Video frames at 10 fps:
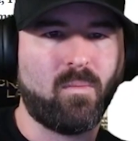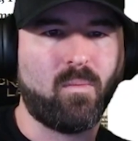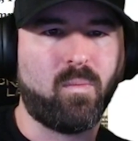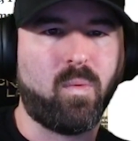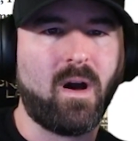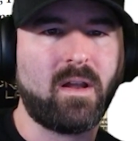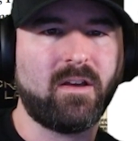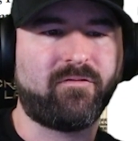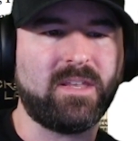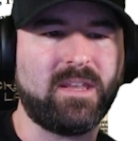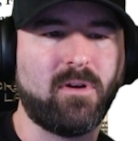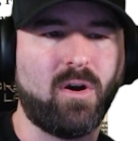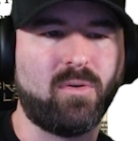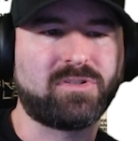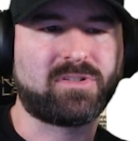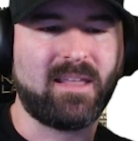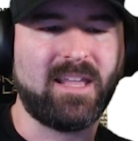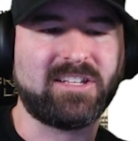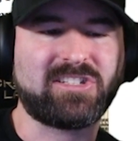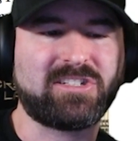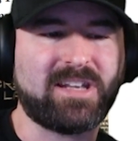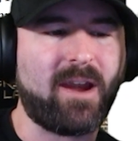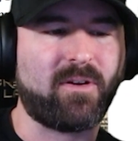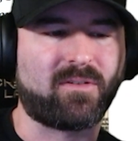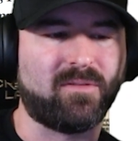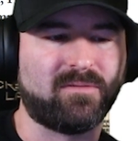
One of the most hysterical